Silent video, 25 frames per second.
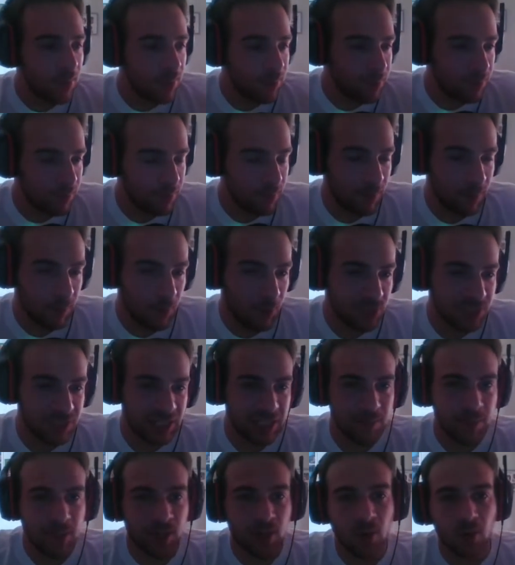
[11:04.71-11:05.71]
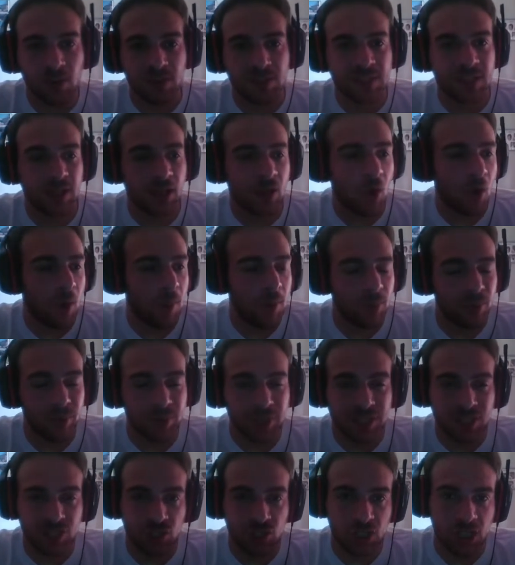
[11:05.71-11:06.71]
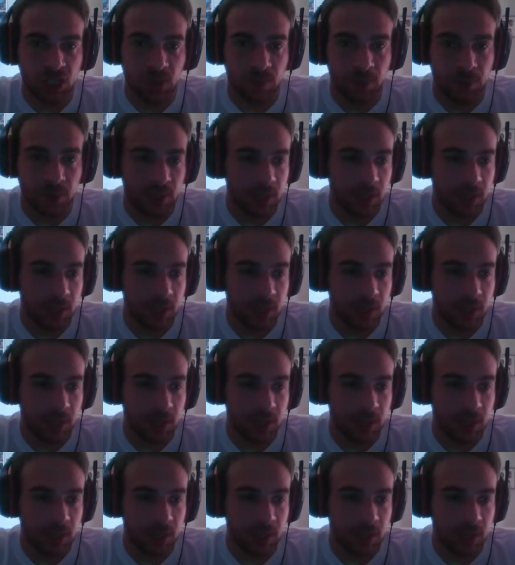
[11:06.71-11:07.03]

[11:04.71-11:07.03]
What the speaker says: mostly because the combo is cheap.